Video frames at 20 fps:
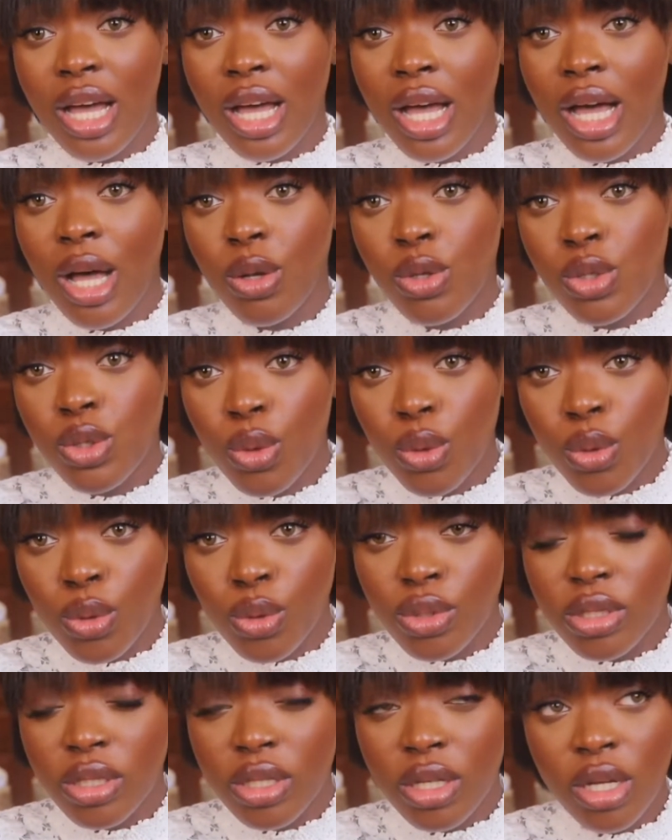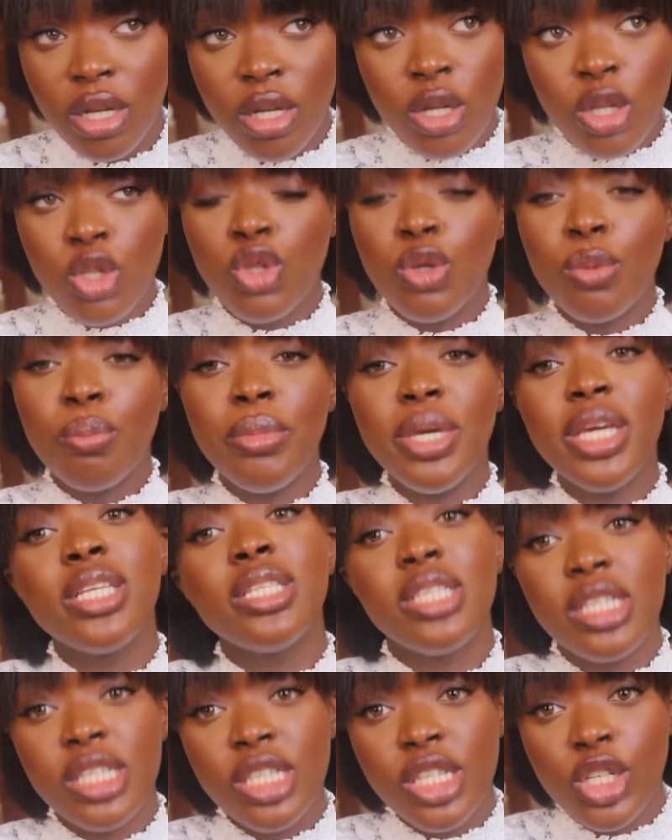household to make
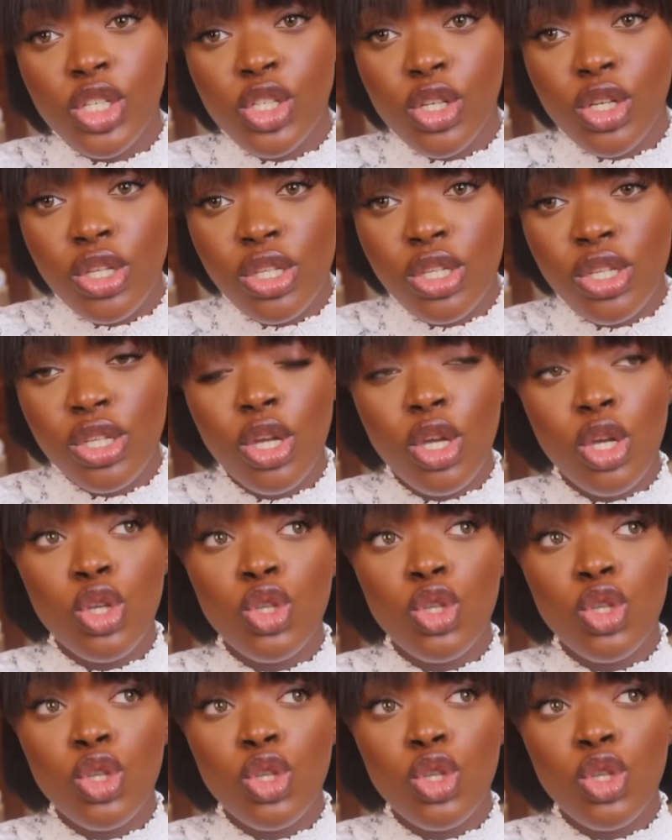decisions.